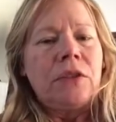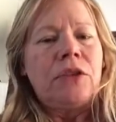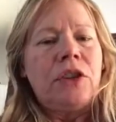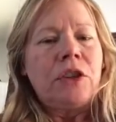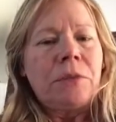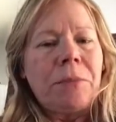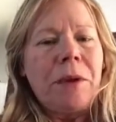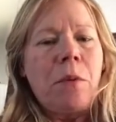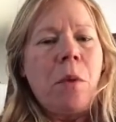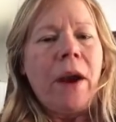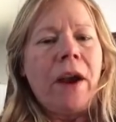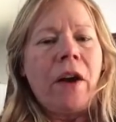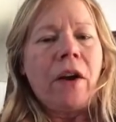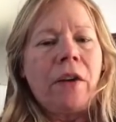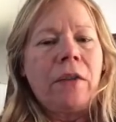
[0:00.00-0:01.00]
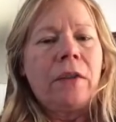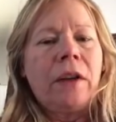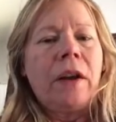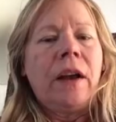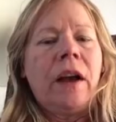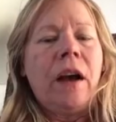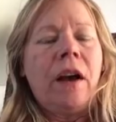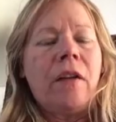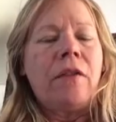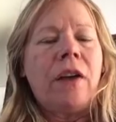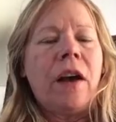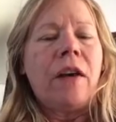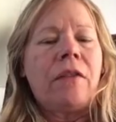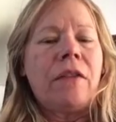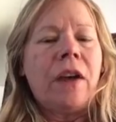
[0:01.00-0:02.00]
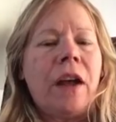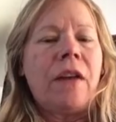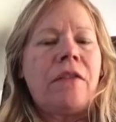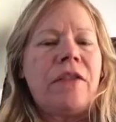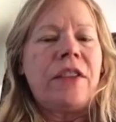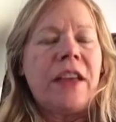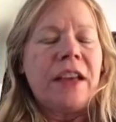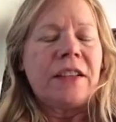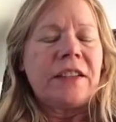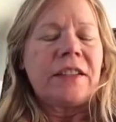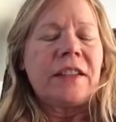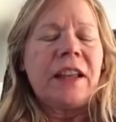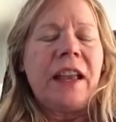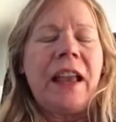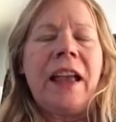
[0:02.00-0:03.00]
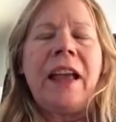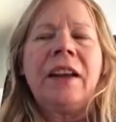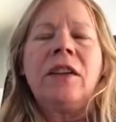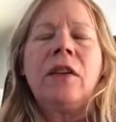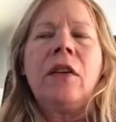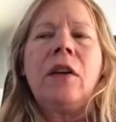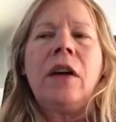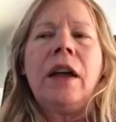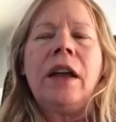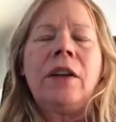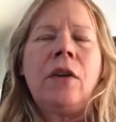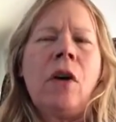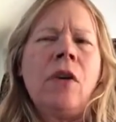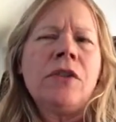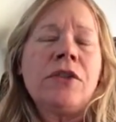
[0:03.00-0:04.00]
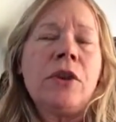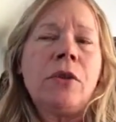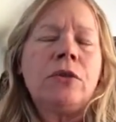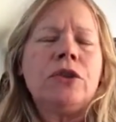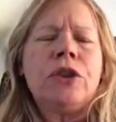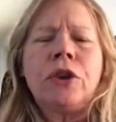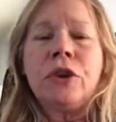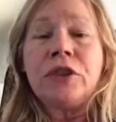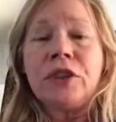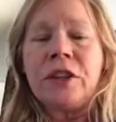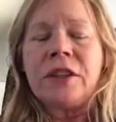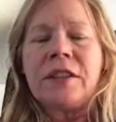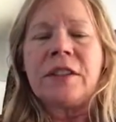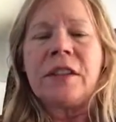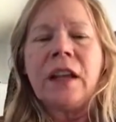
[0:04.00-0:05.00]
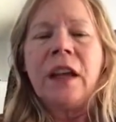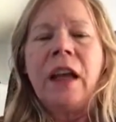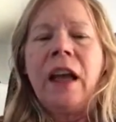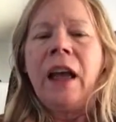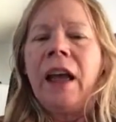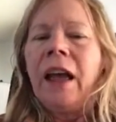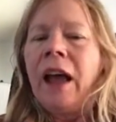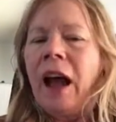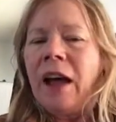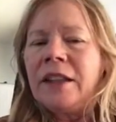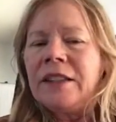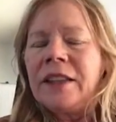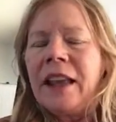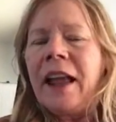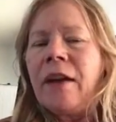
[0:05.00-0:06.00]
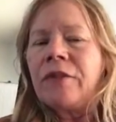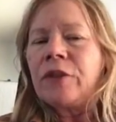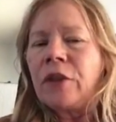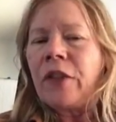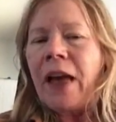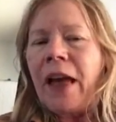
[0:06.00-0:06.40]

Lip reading: just beware of this. And also churches, I'd say after